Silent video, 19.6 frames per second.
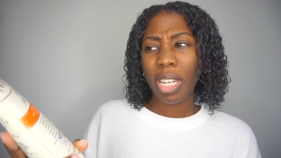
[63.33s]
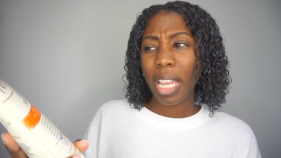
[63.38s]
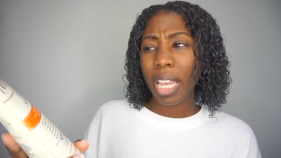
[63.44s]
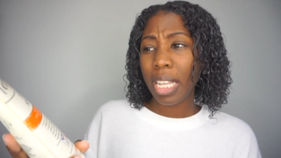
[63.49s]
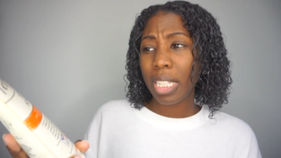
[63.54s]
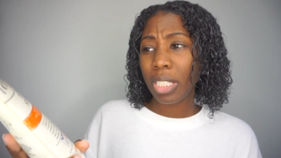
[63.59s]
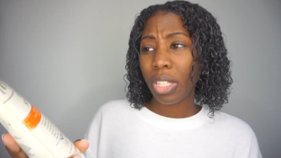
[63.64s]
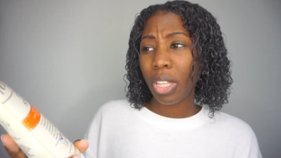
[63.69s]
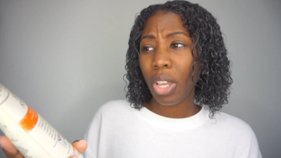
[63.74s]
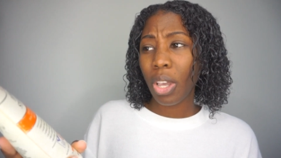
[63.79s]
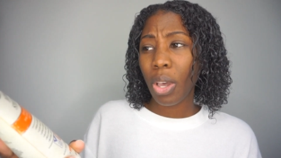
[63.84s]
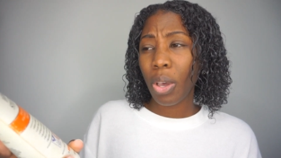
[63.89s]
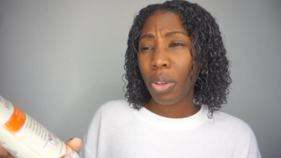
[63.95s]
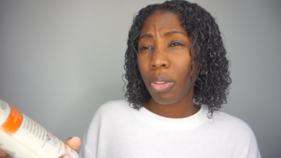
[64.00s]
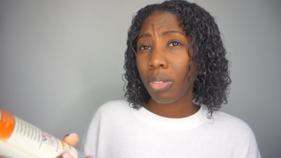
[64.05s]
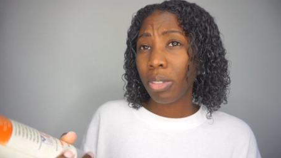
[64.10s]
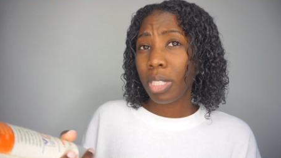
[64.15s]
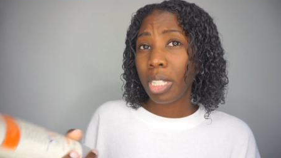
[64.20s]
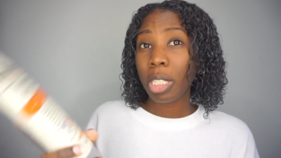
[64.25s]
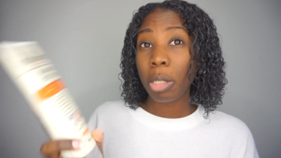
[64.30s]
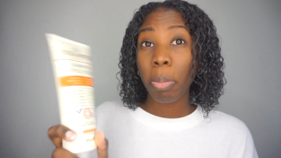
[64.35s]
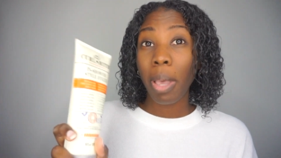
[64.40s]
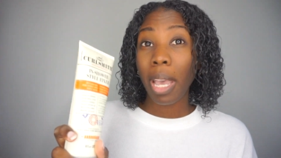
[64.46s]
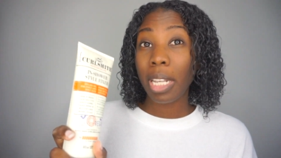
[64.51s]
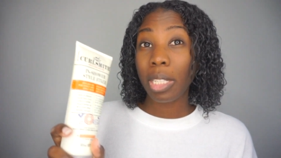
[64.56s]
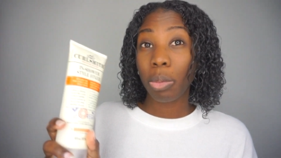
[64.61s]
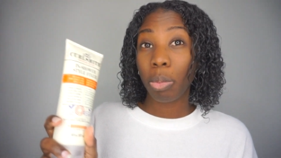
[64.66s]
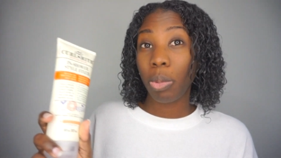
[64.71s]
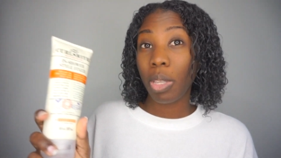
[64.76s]
days ago this
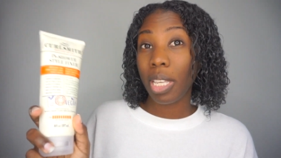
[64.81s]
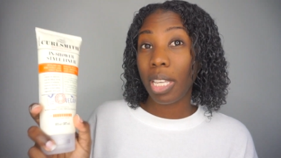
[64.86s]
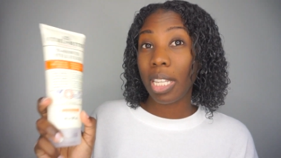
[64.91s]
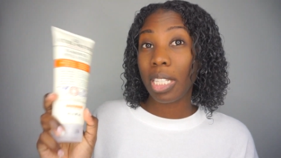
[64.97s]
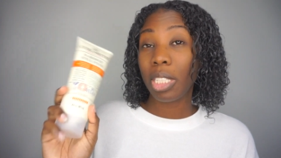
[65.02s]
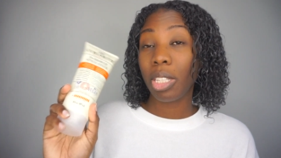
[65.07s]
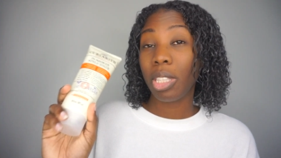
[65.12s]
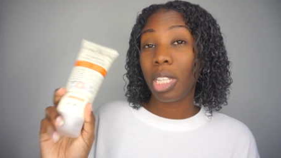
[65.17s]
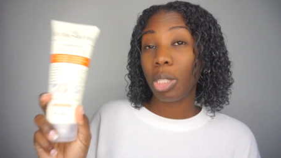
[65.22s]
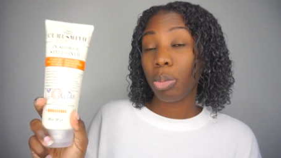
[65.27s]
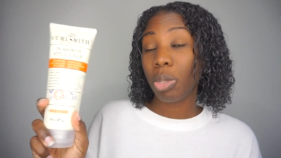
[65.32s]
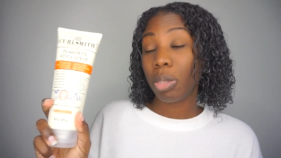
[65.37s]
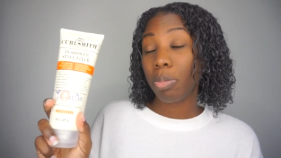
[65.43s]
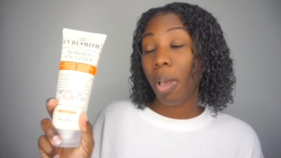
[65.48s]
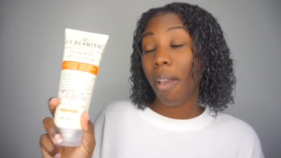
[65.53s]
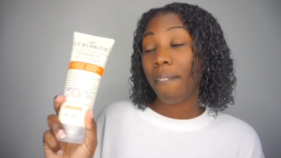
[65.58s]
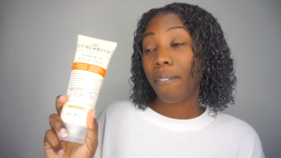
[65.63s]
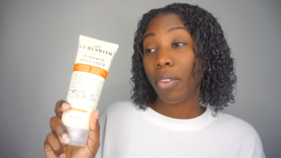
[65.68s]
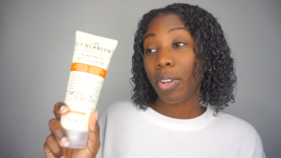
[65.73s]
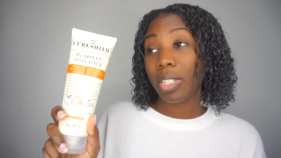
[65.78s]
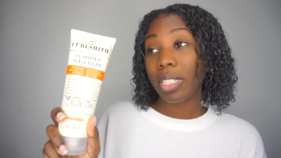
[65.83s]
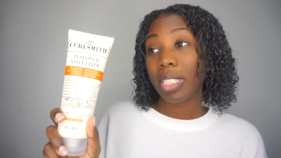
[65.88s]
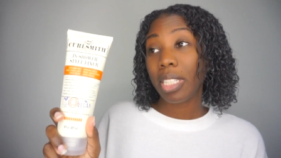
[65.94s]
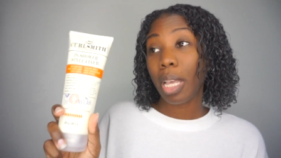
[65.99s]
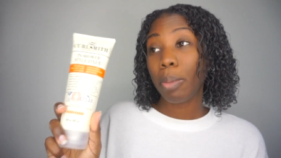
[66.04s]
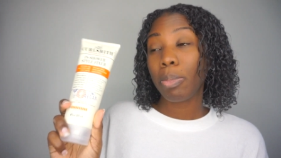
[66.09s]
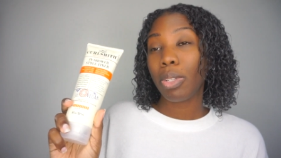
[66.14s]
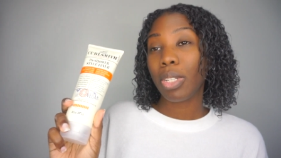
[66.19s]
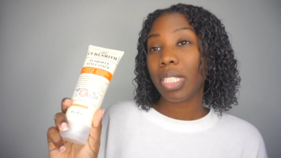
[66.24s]
past weekend. So this was my first
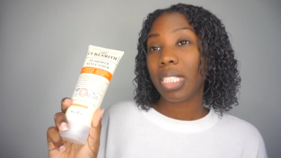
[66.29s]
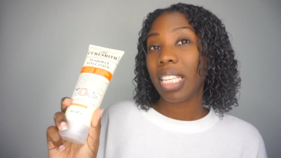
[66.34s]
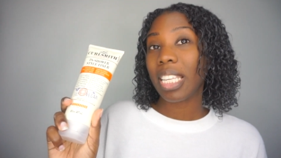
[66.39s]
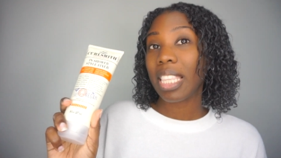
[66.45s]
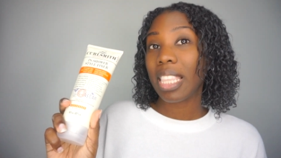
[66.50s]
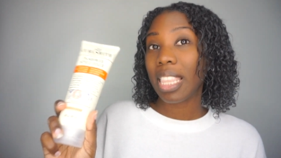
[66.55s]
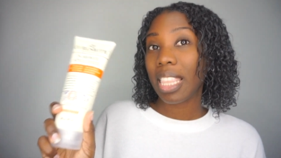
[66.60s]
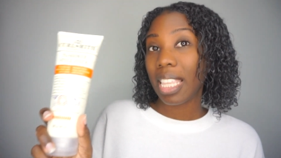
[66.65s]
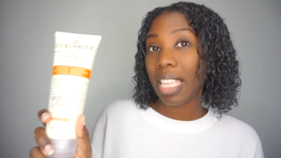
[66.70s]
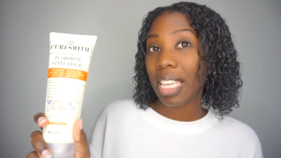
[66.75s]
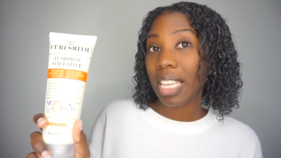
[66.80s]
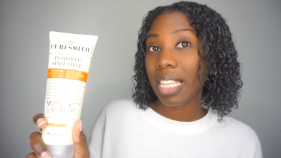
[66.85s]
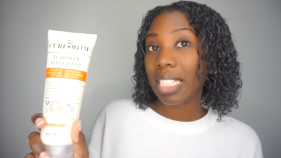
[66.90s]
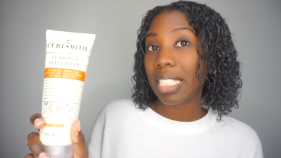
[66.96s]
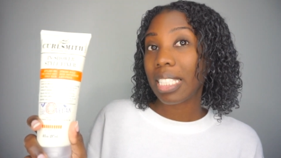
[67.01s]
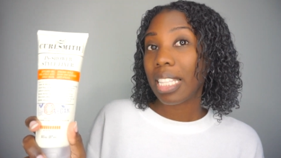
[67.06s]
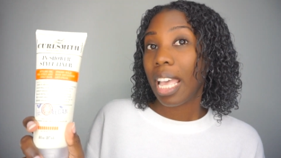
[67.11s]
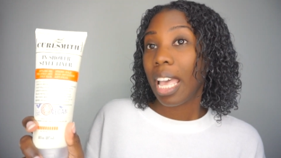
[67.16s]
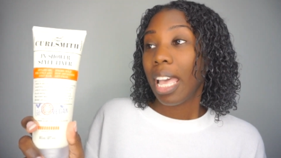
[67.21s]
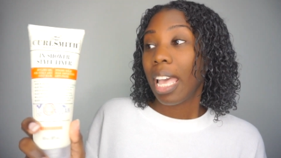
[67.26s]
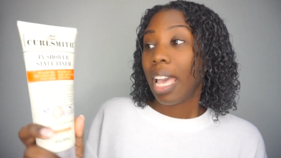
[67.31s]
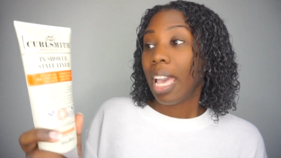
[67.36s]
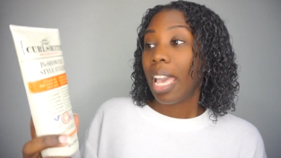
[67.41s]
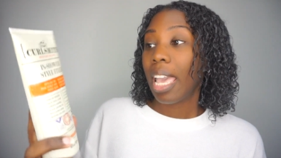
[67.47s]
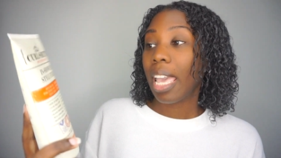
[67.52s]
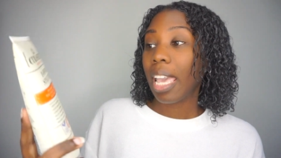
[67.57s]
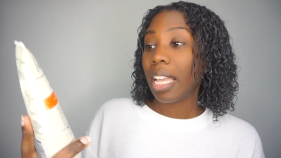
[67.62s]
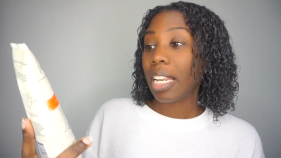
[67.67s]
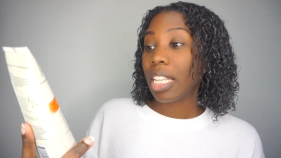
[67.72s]
time using this,
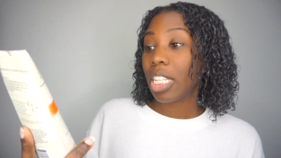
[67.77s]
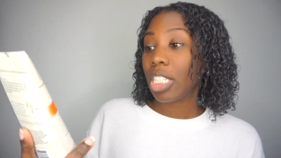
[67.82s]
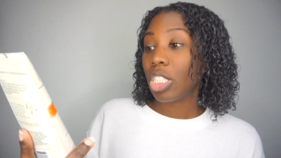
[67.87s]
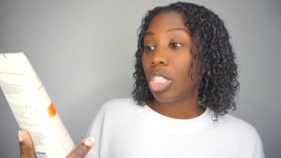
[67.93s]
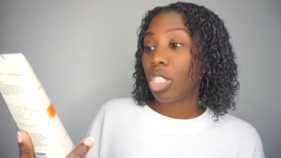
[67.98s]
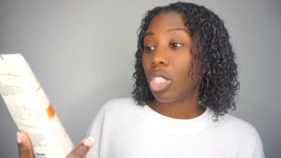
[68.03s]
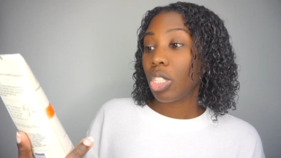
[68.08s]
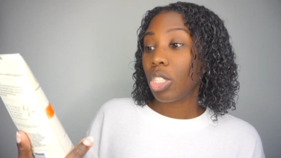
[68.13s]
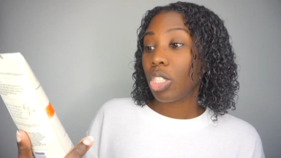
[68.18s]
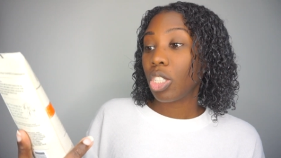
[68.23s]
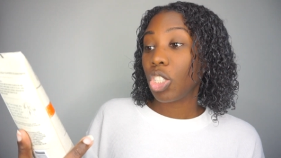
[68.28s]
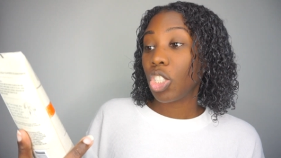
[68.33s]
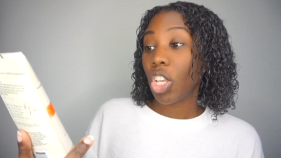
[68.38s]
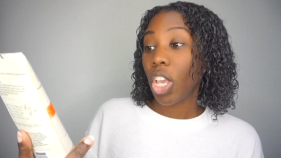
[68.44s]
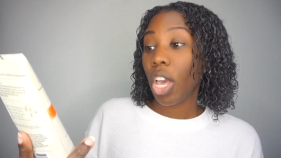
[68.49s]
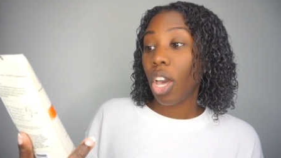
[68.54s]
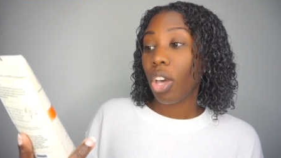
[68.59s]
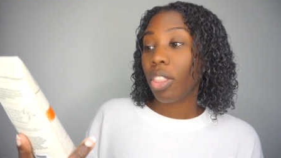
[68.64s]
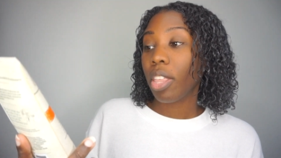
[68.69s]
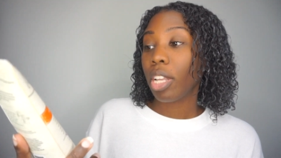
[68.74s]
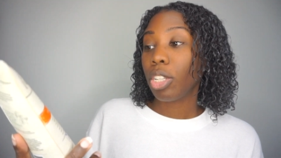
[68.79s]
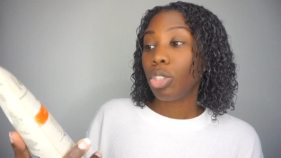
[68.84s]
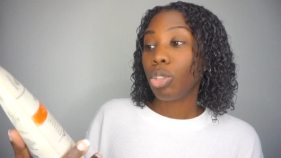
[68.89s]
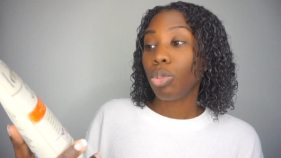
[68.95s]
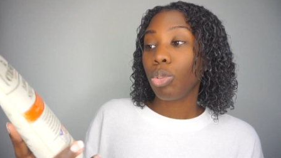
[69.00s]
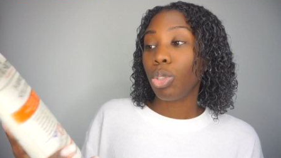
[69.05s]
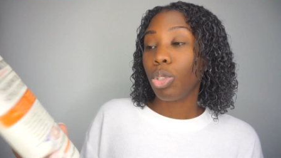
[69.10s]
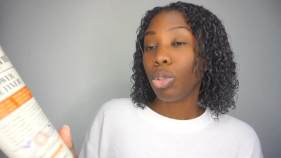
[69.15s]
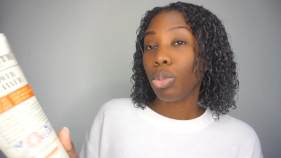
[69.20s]
and it's gel that
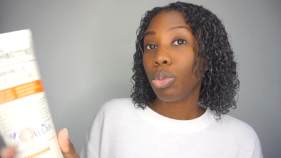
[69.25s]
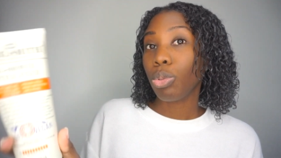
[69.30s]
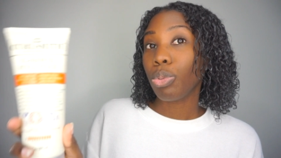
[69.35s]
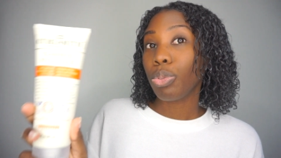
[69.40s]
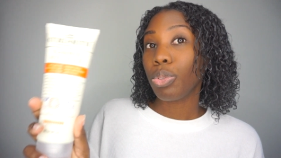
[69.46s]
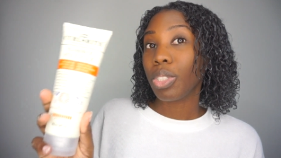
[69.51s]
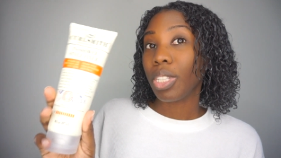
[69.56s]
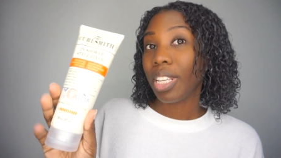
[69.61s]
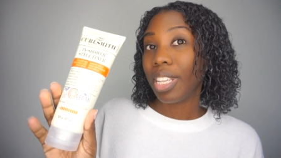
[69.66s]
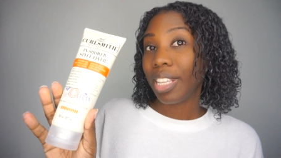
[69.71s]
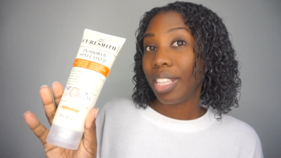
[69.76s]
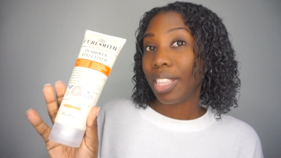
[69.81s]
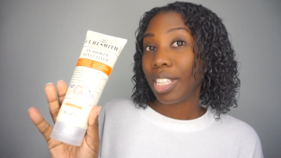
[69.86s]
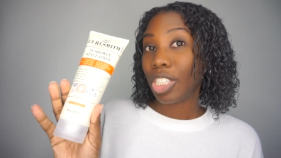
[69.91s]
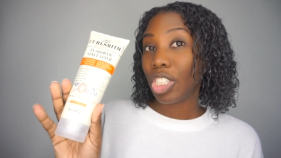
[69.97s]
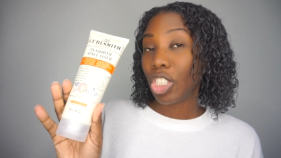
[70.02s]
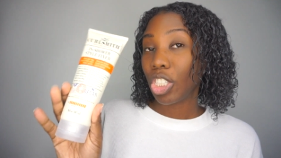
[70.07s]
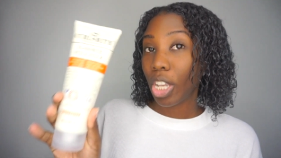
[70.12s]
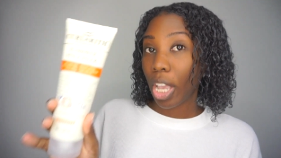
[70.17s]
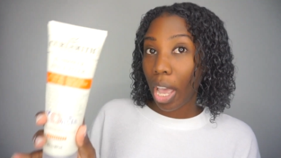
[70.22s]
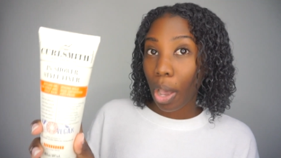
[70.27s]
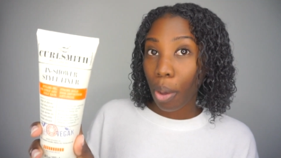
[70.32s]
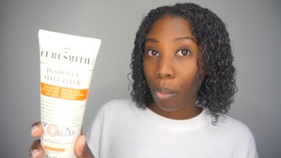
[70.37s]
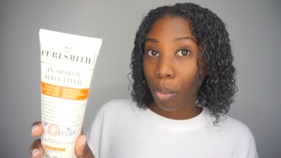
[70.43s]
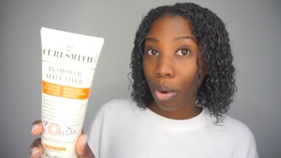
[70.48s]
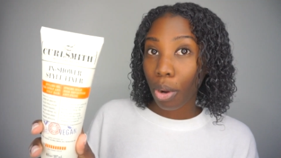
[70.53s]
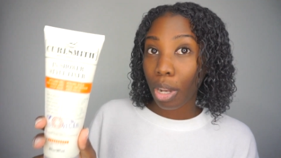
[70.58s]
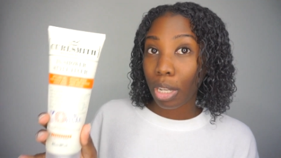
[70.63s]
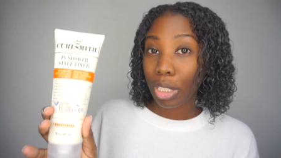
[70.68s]
you use in the
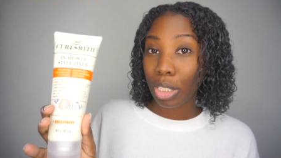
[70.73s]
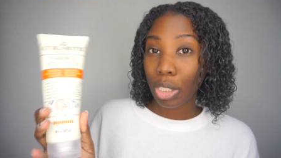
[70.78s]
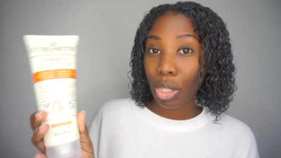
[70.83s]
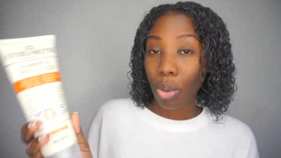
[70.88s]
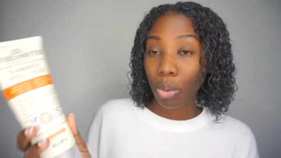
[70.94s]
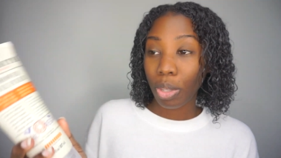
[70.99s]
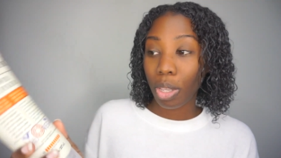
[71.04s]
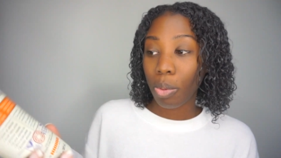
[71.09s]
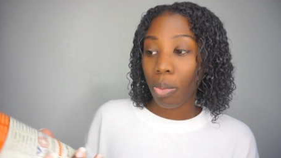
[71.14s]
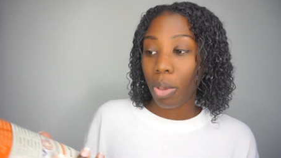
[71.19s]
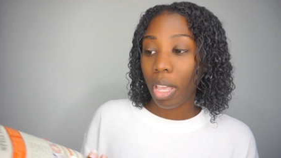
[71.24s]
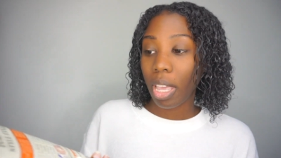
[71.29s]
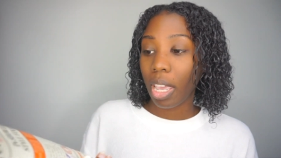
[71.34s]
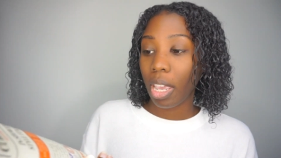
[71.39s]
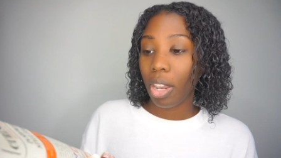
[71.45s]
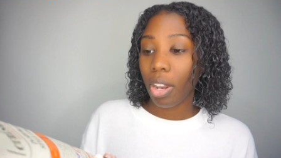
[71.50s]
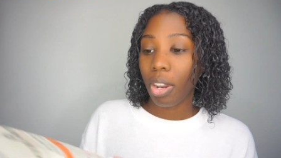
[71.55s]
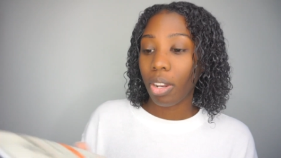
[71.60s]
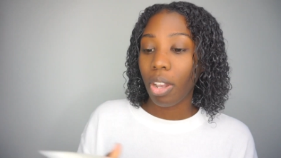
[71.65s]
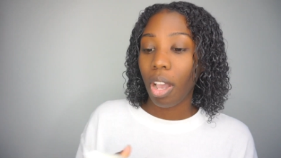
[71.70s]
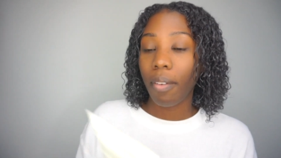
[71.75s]
shower on soaking wet hair.